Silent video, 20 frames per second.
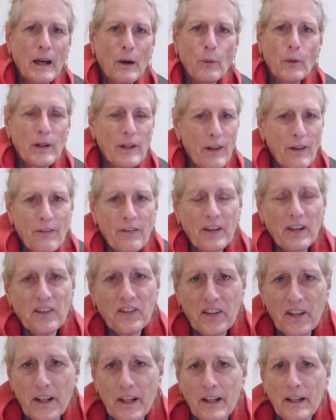Now, one of the
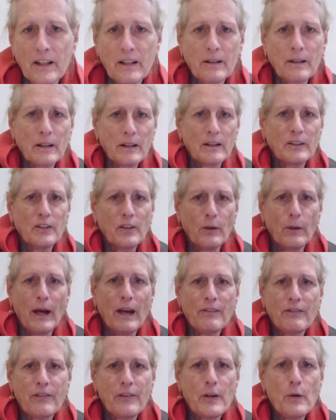things that I do
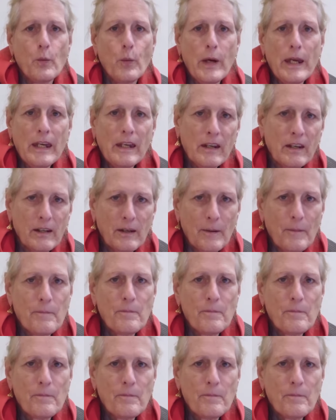every week